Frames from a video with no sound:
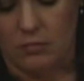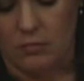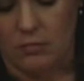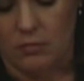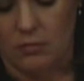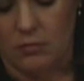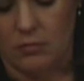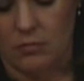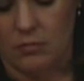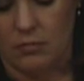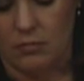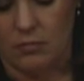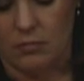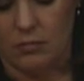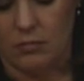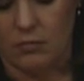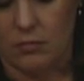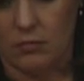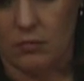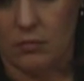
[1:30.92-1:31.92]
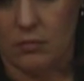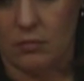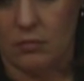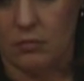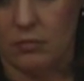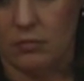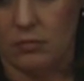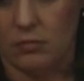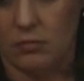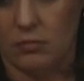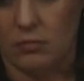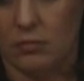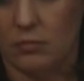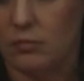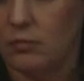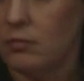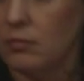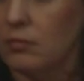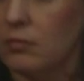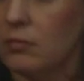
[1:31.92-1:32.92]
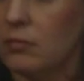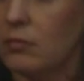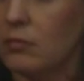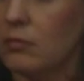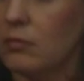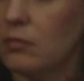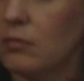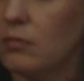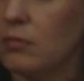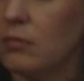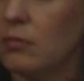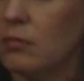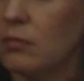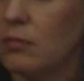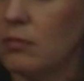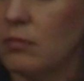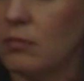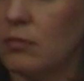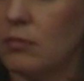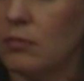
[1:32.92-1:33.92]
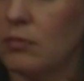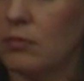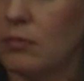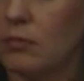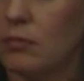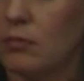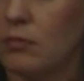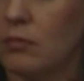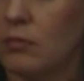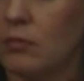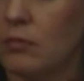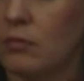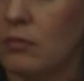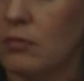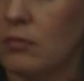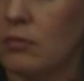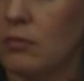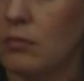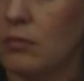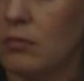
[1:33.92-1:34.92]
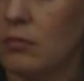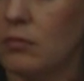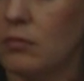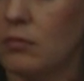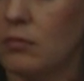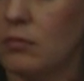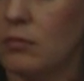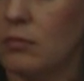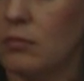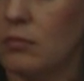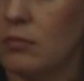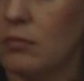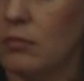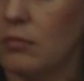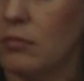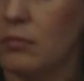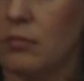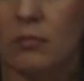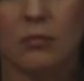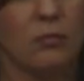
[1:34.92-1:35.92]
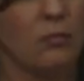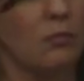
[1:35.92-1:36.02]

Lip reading: (not speaking)